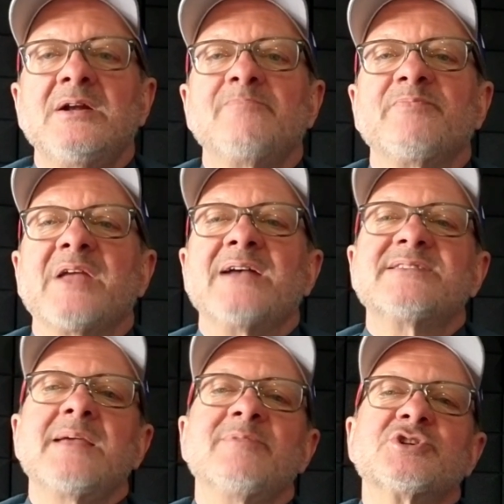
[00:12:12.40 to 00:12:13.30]
as
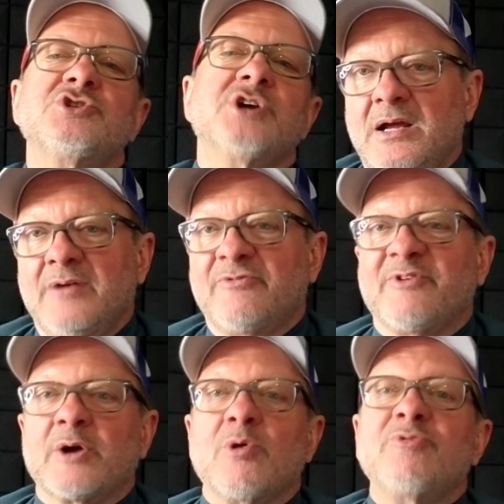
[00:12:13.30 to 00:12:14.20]
they must juggle
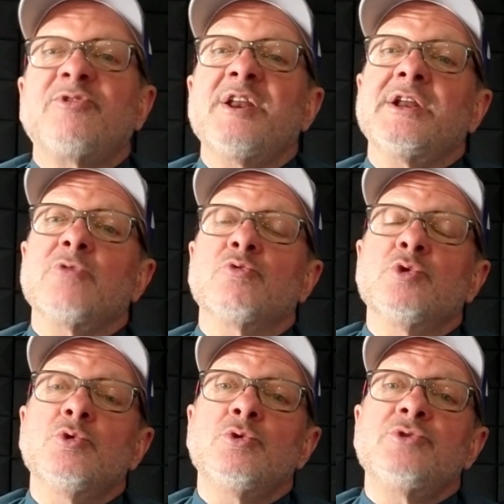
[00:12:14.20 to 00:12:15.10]
federal funding
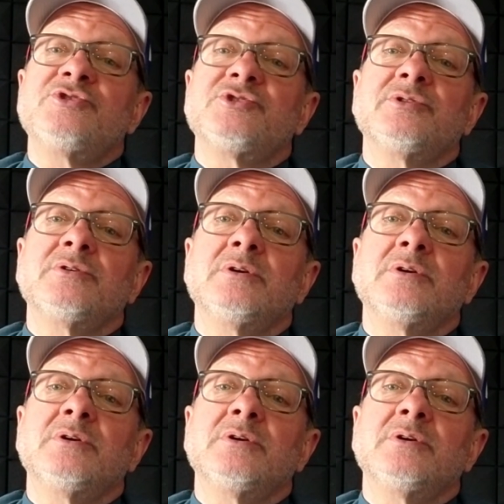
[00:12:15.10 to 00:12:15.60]
rules,